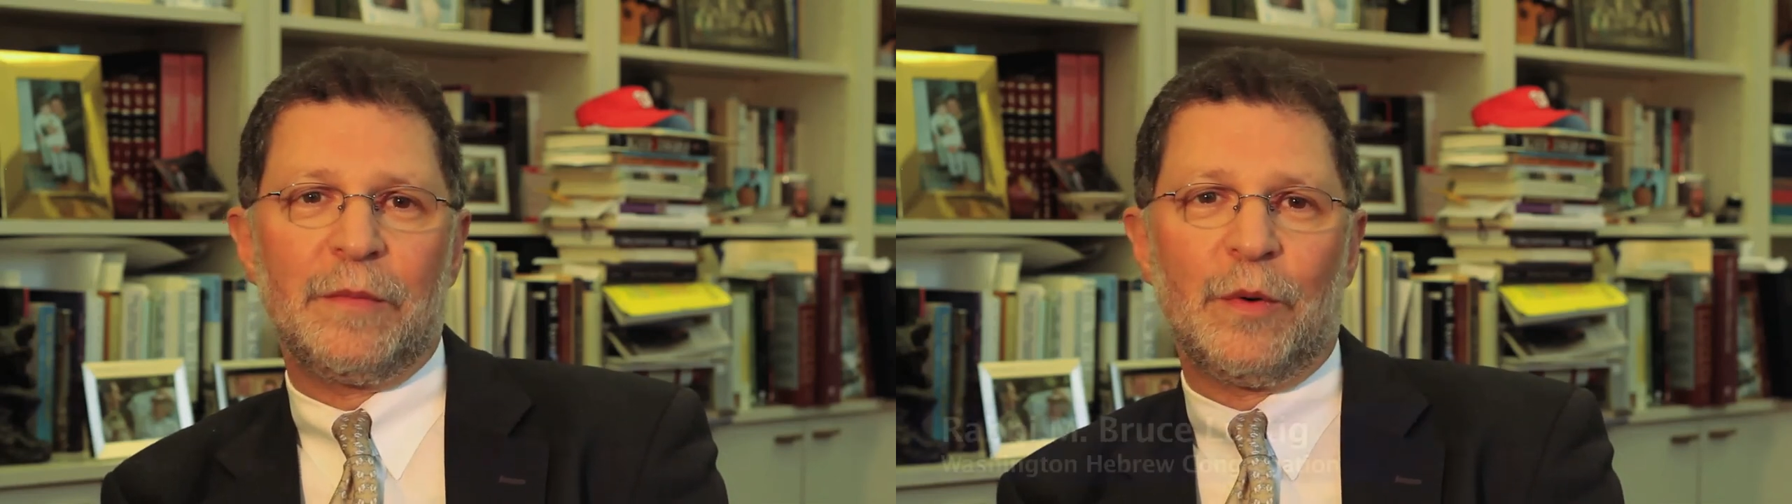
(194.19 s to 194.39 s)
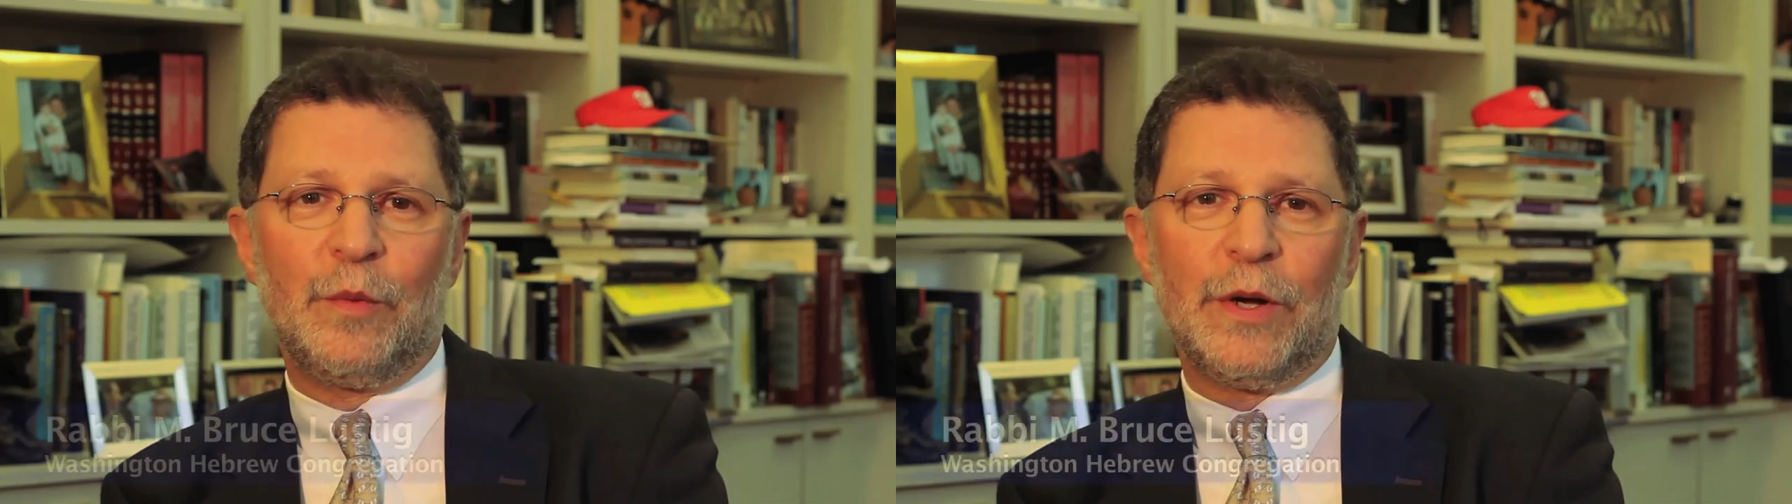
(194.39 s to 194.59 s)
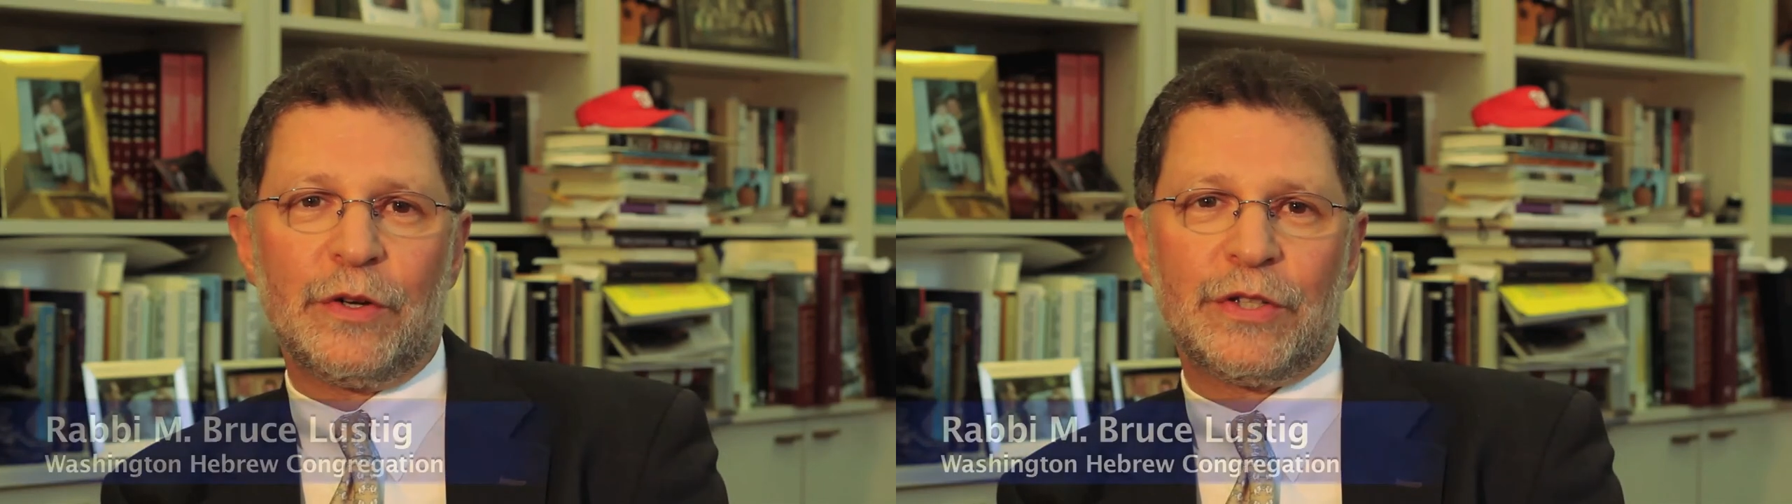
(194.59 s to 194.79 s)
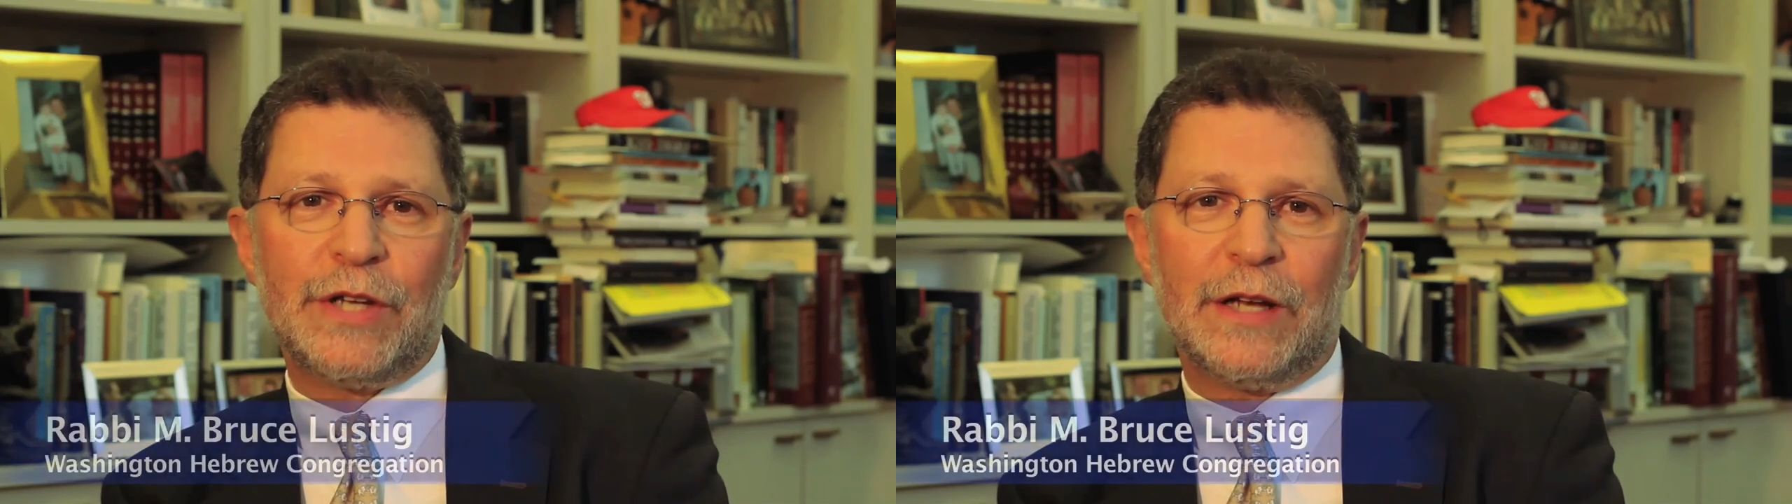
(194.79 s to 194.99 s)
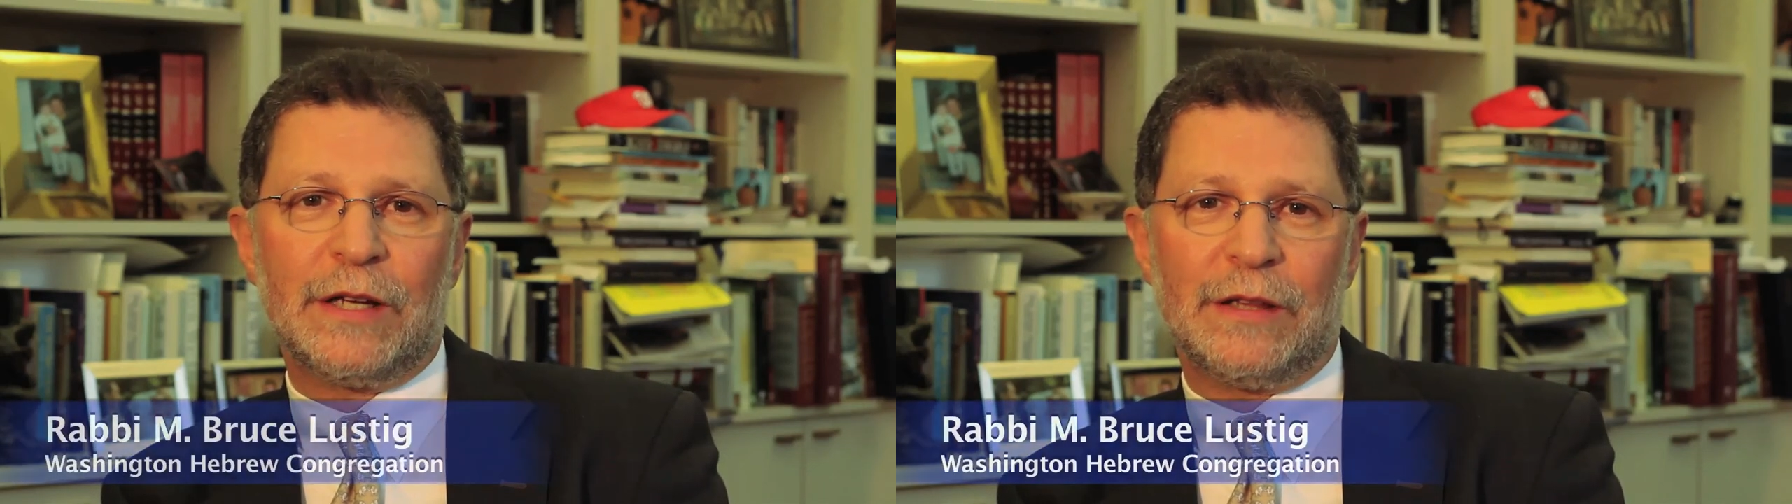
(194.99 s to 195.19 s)
we're
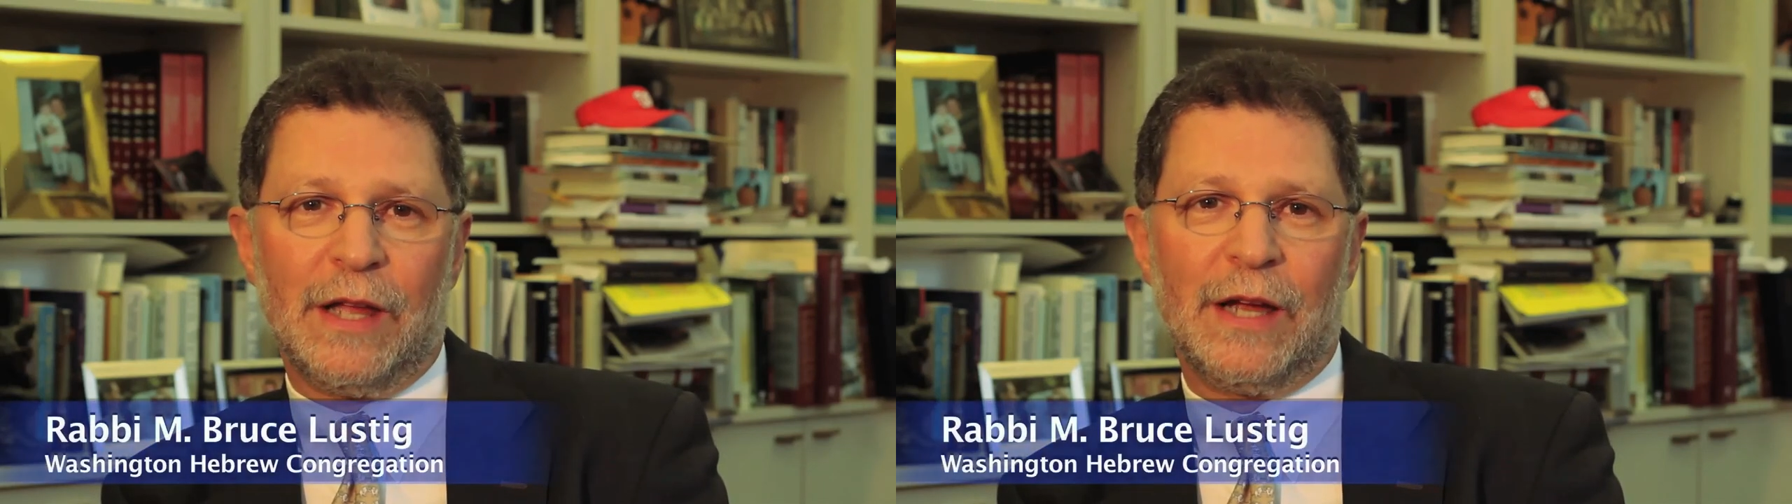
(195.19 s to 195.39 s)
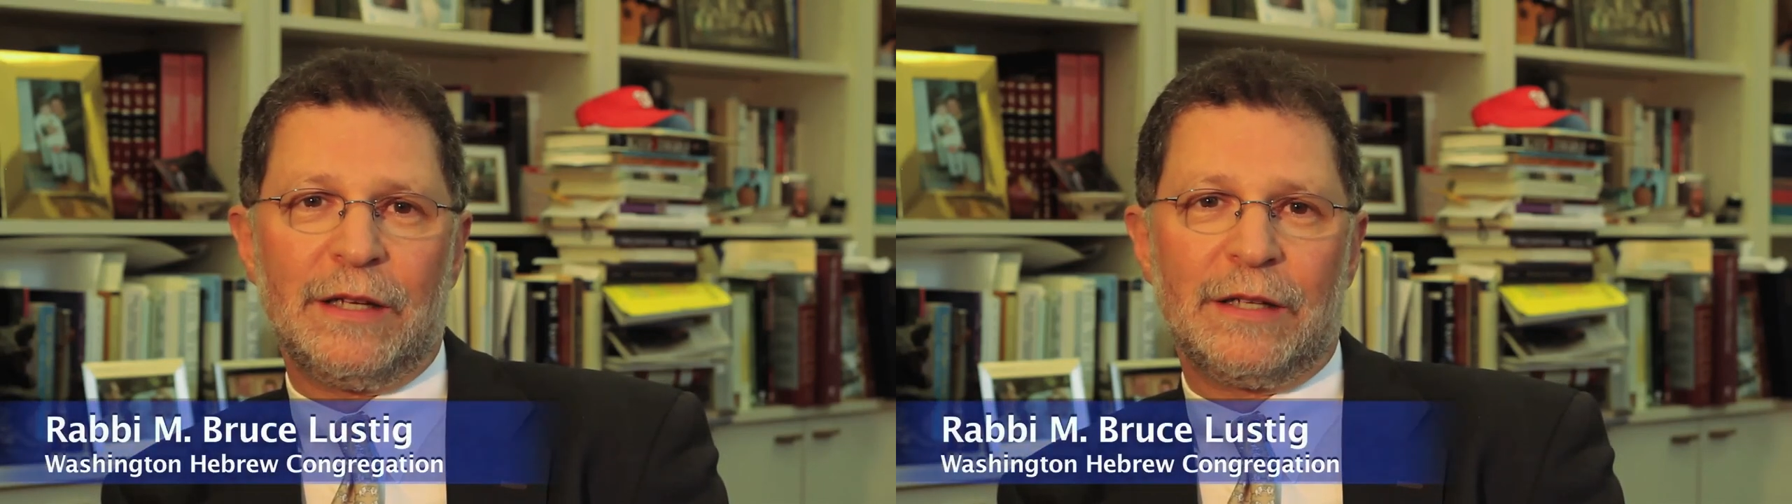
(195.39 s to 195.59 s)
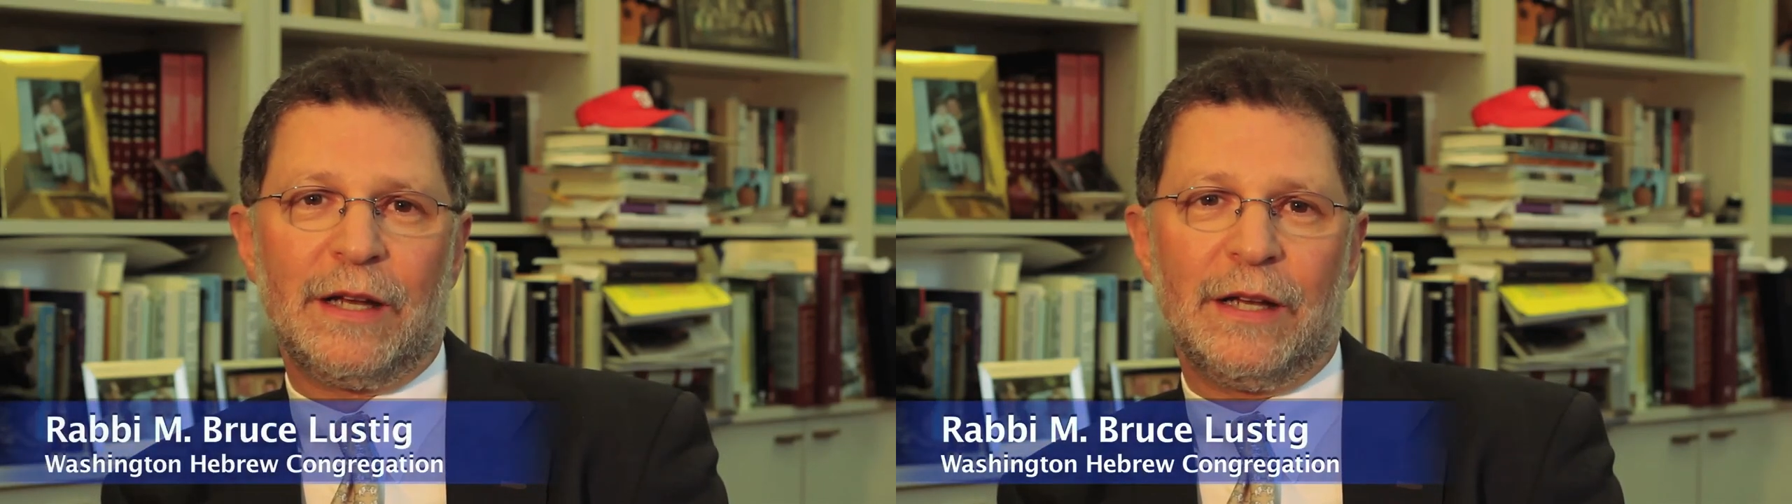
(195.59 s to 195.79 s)
shedding light,